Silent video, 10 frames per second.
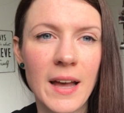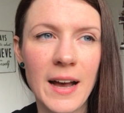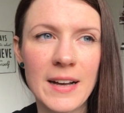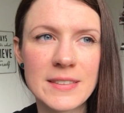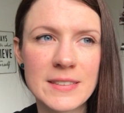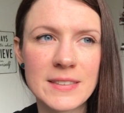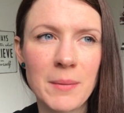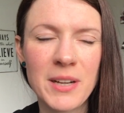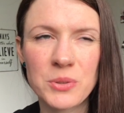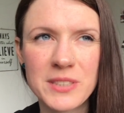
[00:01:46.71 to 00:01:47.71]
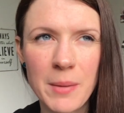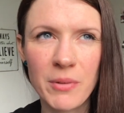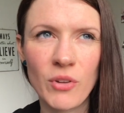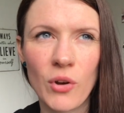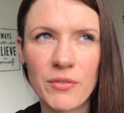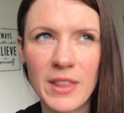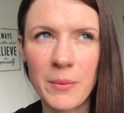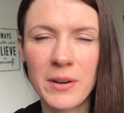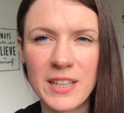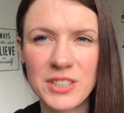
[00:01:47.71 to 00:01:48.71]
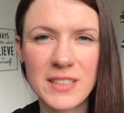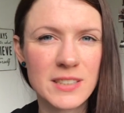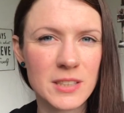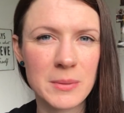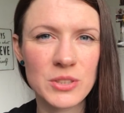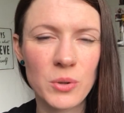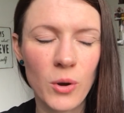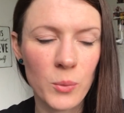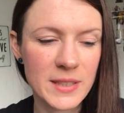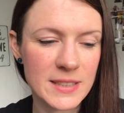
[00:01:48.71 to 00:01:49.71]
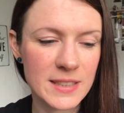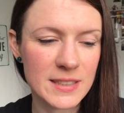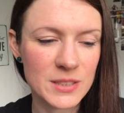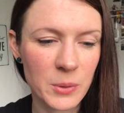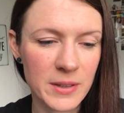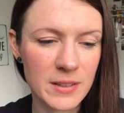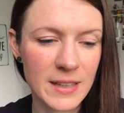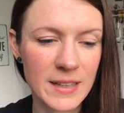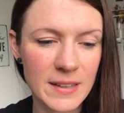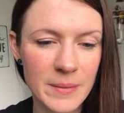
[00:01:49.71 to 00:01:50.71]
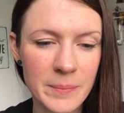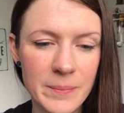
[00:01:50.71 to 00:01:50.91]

And I might do a separate vlog for that one actually, because it's going to be too long-winded in this one, I think.